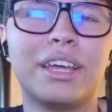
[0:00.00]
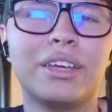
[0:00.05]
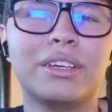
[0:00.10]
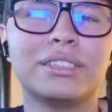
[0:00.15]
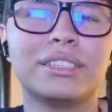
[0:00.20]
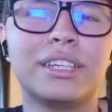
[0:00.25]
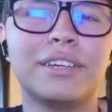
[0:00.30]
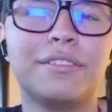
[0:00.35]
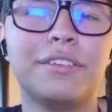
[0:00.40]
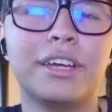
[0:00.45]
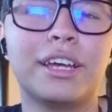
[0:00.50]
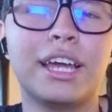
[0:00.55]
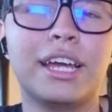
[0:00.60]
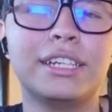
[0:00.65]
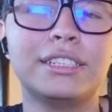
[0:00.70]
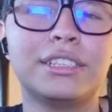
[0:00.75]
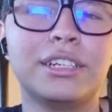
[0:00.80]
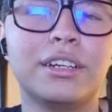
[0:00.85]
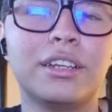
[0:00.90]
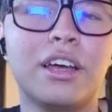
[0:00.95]
the
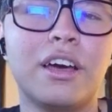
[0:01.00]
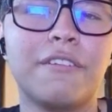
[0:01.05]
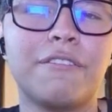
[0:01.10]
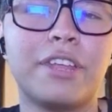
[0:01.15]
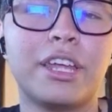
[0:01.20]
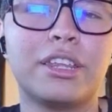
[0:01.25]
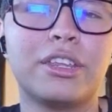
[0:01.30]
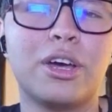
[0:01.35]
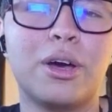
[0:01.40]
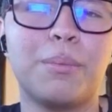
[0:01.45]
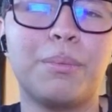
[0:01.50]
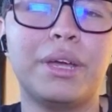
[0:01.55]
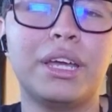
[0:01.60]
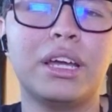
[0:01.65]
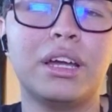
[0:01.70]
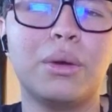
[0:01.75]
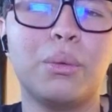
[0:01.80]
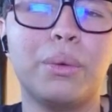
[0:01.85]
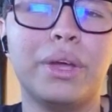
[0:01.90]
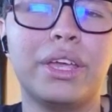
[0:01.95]
justification of the
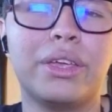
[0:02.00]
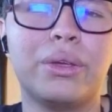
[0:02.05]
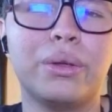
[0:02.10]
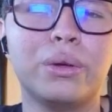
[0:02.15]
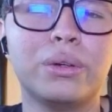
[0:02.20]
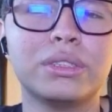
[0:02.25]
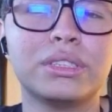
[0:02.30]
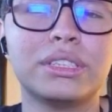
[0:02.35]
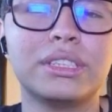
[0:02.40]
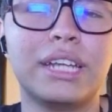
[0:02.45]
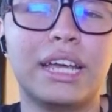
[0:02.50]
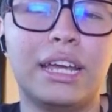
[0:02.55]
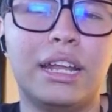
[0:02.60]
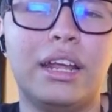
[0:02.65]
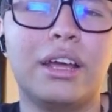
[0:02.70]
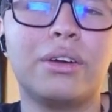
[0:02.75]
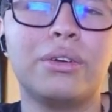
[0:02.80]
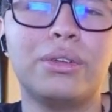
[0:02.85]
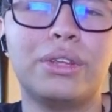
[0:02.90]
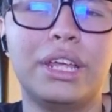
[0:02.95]
topic, we choose
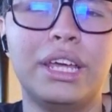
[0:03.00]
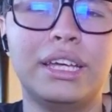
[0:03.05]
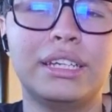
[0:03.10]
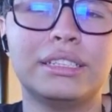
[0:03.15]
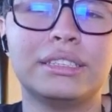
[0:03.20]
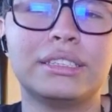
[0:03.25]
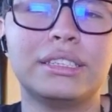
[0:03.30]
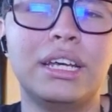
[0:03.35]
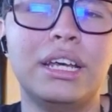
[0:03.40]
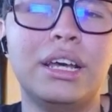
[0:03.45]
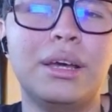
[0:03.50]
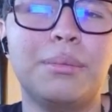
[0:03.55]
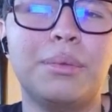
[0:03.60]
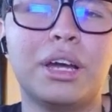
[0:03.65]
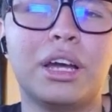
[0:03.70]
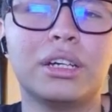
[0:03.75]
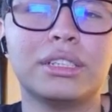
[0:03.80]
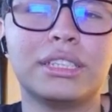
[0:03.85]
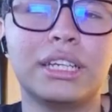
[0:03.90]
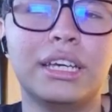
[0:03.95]
daily routines
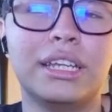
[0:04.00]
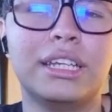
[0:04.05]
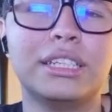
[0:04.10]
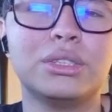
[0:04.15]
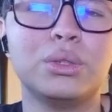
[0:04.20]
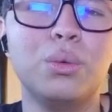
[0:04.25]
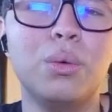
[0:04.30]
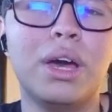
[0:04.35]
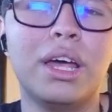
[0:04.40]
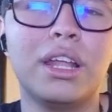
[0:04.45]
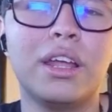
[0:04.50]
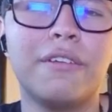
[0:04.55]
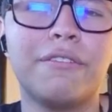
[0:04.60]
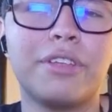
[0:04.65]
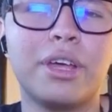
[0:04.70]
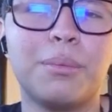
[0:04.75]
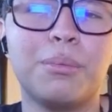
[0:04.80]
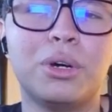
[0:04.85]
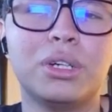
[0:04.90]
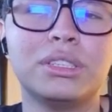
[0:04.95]
because it is one of
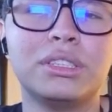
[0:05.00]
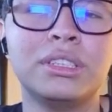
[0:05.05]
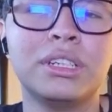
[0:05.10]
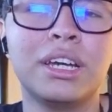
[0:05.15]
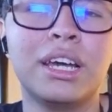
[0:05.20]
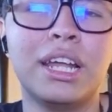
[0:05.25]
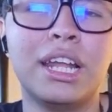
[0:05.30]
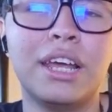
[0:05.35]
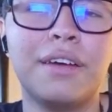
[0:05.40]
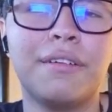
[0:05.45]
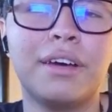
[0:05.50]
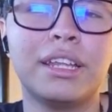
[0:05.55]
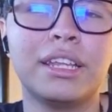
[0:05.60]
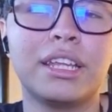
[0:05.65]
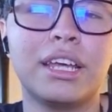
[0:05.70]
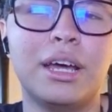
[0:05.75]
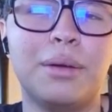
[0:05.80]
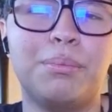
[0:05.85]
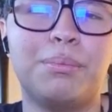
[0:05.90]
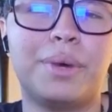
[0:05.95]
the most
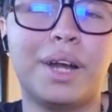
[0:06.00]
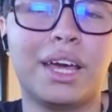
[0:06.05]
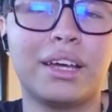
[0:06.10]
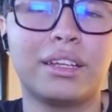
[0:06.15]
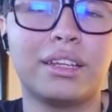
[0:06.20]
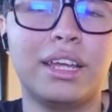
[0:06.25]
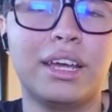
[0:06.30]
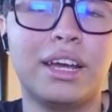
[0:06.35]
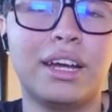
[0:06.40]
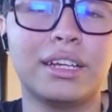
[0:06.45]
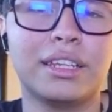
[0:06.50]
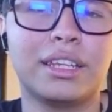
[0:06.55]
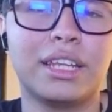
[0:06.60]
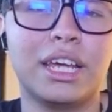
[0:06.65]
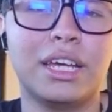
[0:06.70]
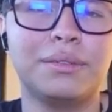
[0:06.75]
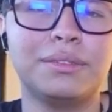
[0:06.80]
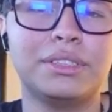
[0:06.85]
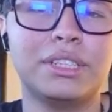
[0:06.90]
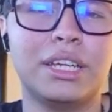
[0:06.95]
relevant and practical
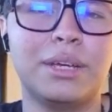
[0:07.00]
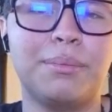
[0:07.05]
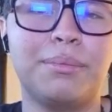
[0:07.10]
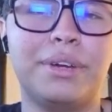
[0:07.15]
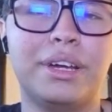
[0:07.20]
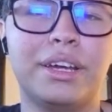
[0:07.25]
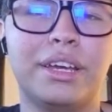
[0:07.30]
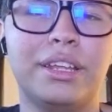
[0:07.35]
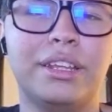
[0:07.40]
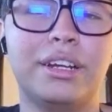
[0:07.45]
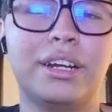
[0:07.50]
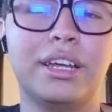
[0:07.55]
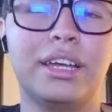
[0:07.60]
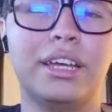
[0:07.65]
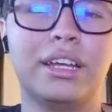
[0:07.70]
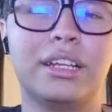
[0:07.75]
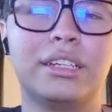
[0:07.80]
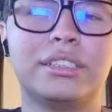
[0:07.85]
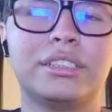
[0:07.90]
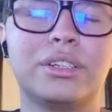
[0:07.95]
themes in beginner
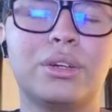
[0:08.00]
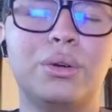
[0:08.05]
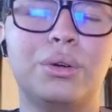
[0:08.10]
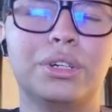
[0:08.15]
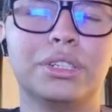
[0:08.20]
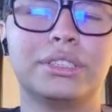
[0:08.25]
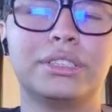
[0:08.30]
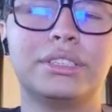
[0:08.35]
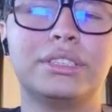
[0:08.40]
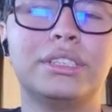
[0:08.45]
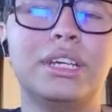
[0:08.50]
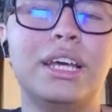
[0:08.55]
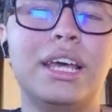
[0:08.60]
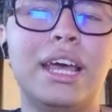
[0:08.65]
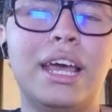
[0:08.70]
English course.